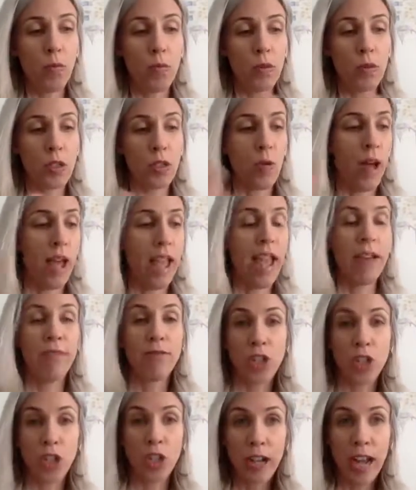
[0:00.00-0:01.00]
So I have
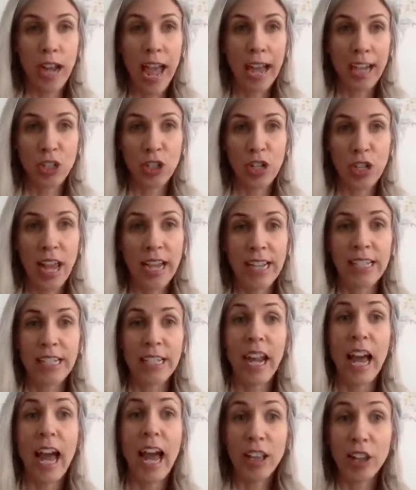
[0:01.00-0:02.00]
certain hashtags
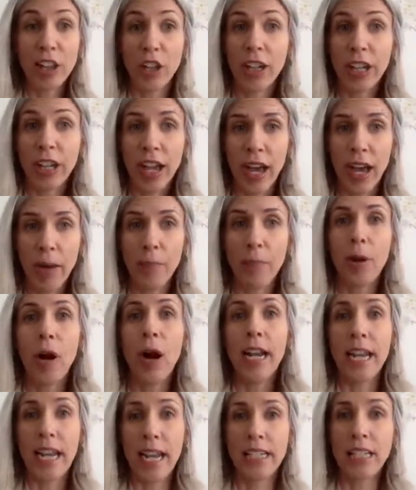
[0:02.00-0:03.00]
that I look up
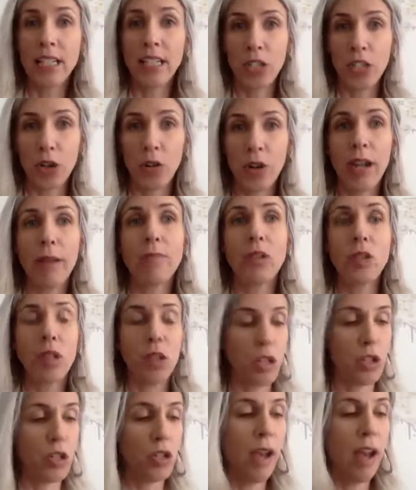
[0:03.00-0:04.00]
on Instagram. So
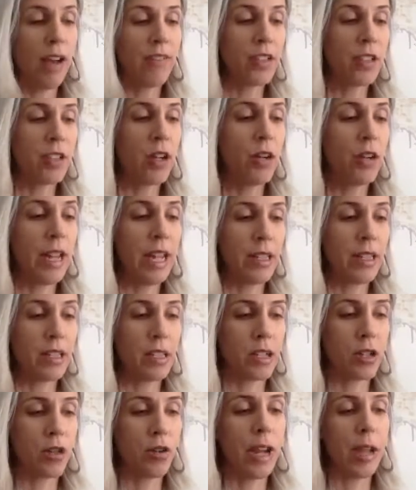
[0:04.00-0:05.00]
you do have to go to
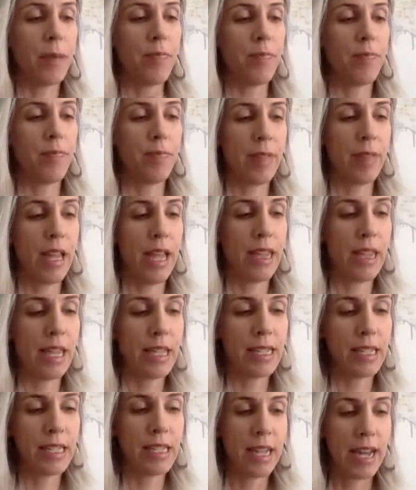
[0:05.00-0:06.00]
Instagram, and
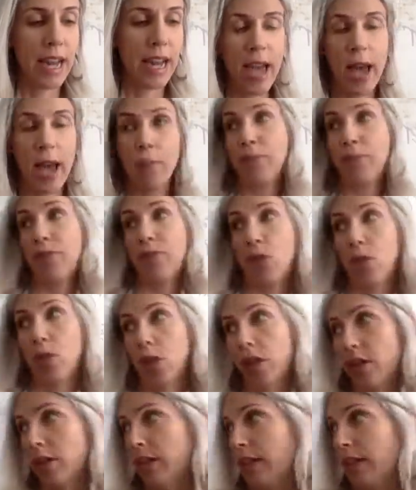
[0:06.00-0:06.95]
this is an app for